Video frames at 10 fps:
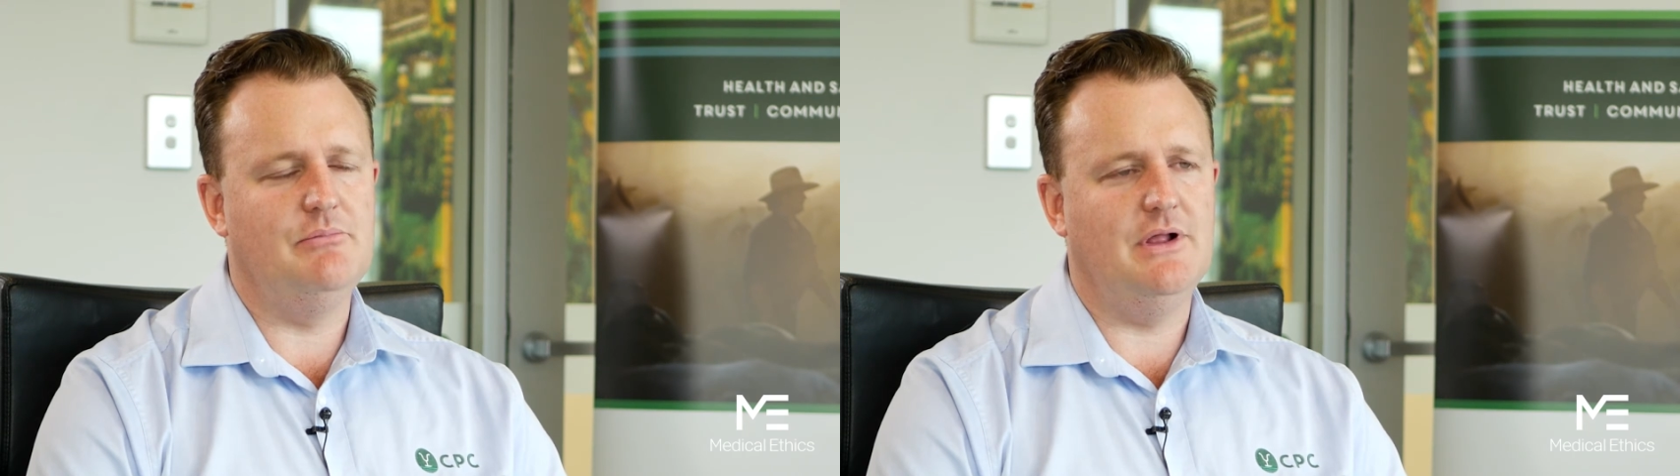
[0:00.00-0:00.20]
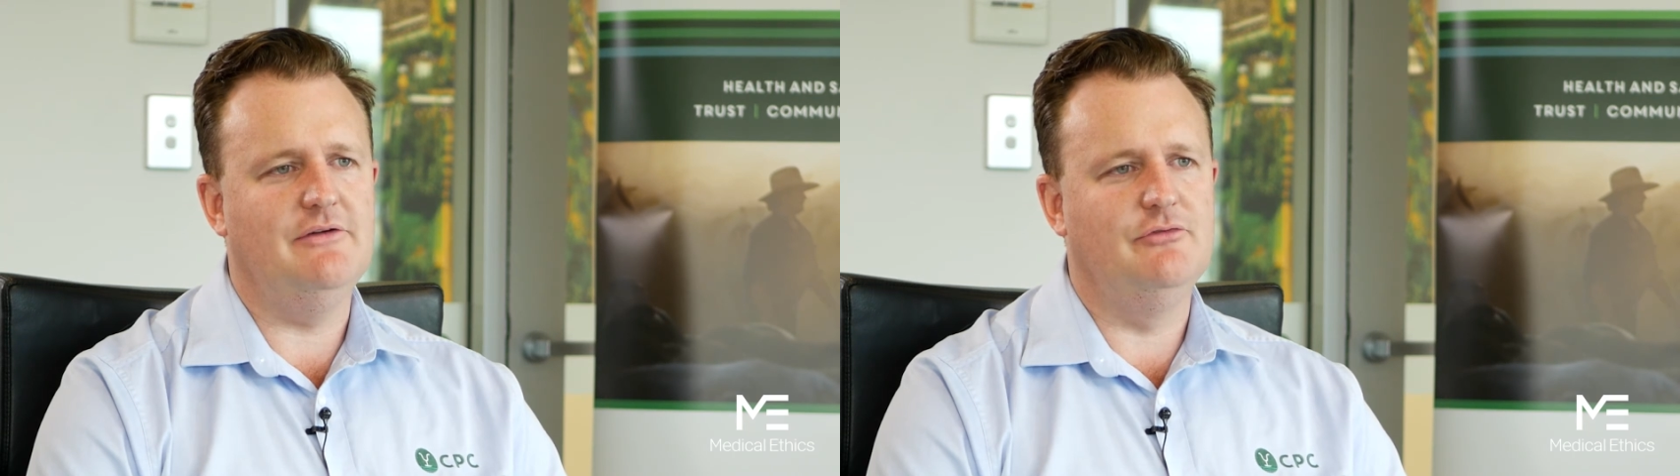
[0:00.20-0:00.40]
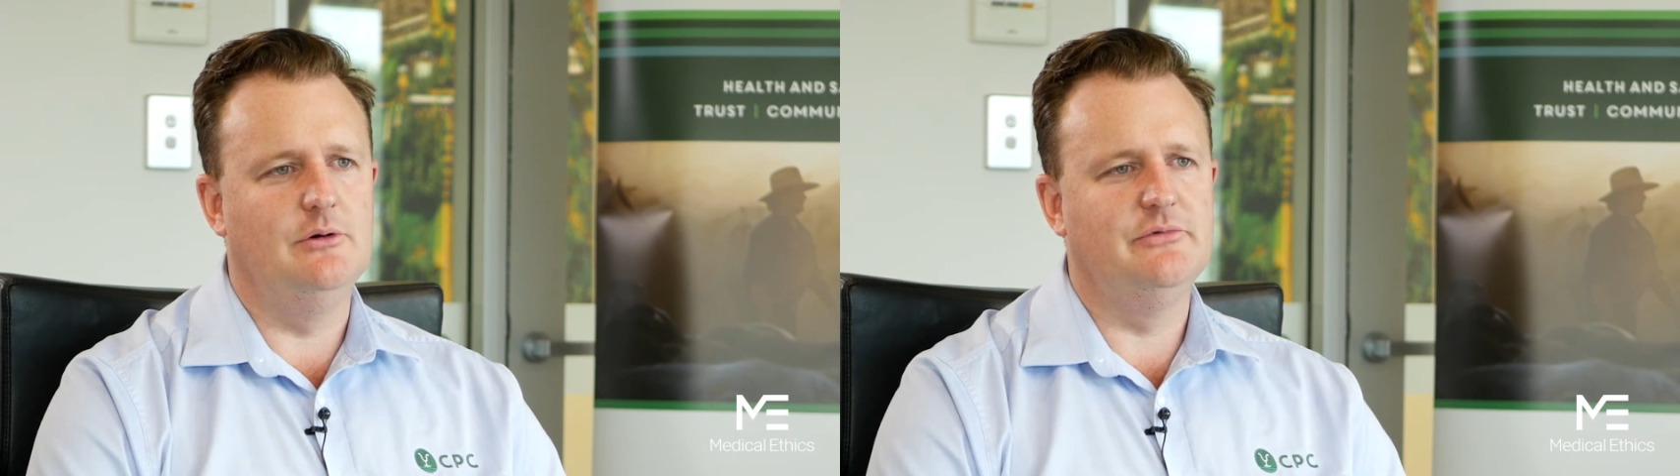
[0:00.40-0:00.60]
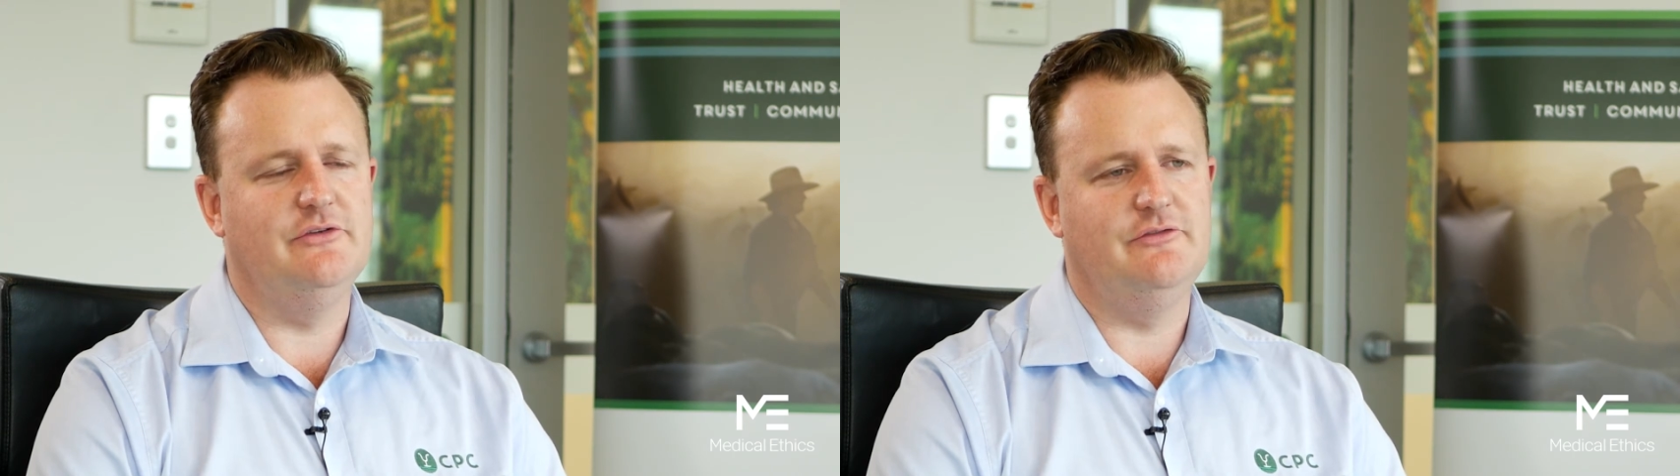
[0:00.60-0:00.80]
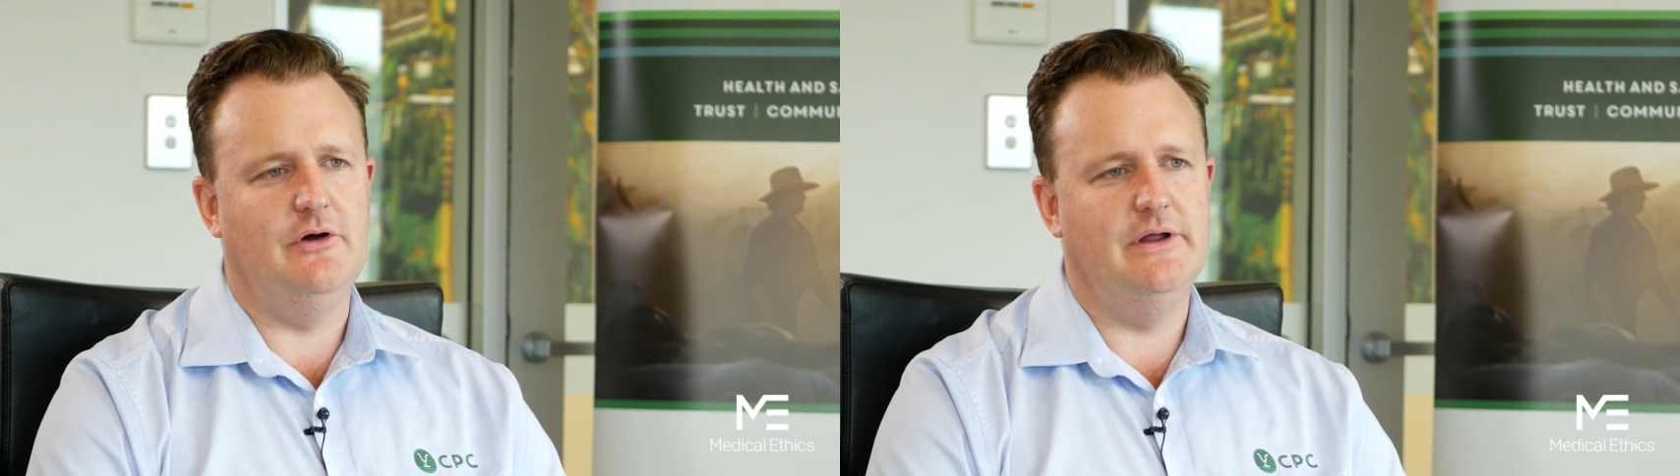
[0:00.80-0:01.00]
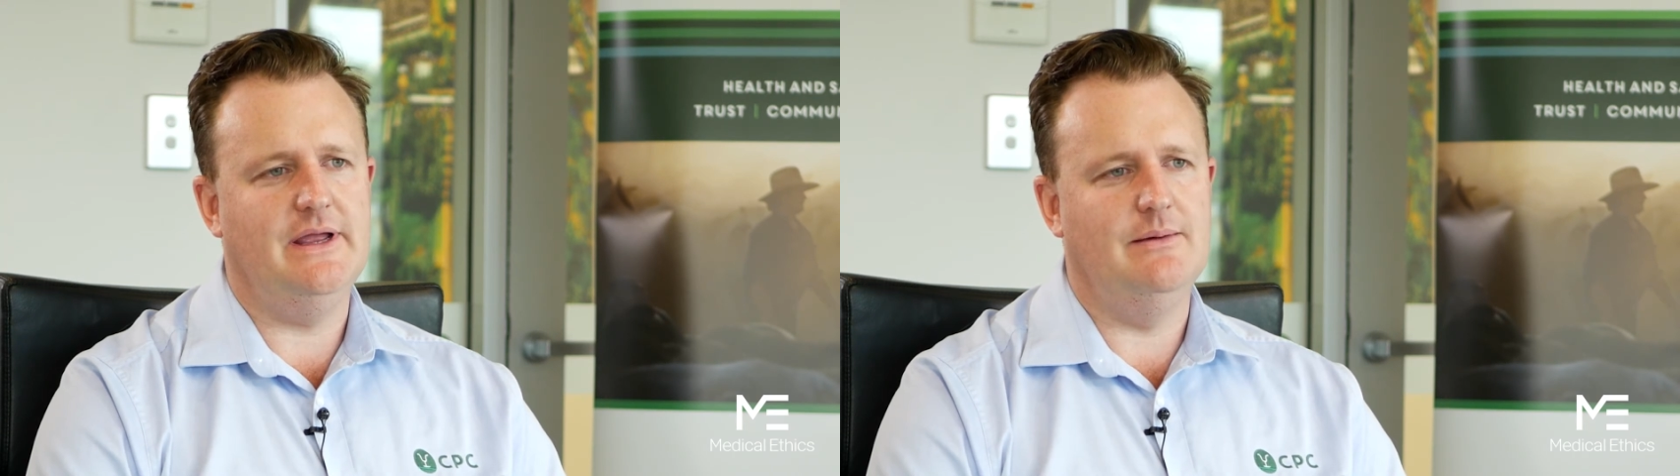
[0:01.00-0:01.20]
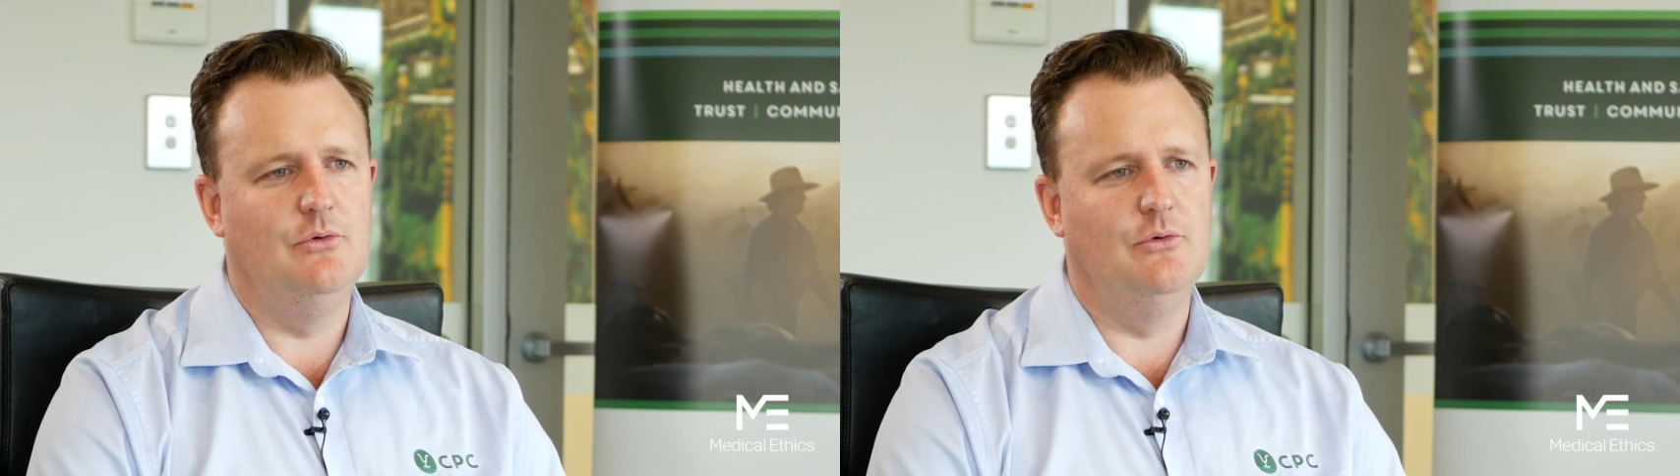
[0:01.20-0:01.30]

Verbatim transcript: platforms to find out